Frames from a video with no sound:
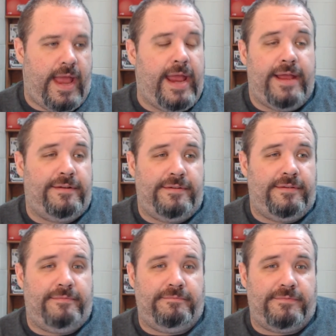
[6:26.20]

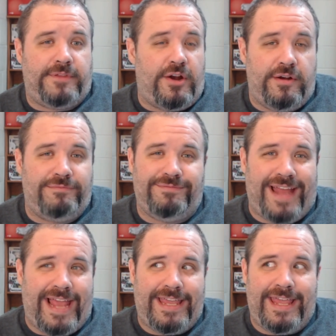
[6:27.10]
And they're
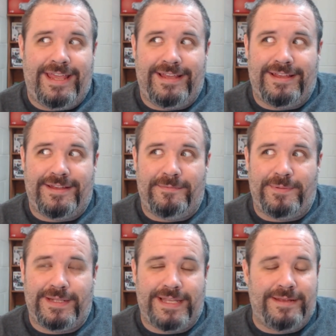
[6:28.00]
lacking
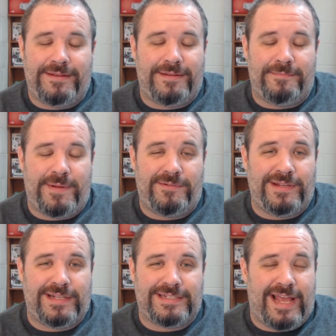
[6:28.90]
complete
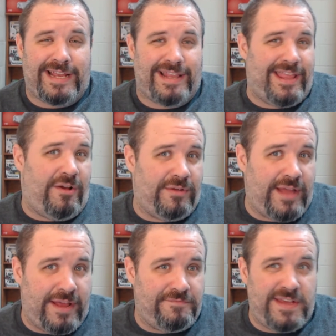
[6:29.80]
components like the
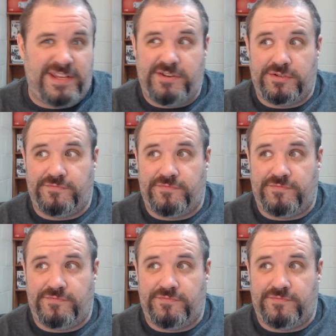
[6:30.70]
online features,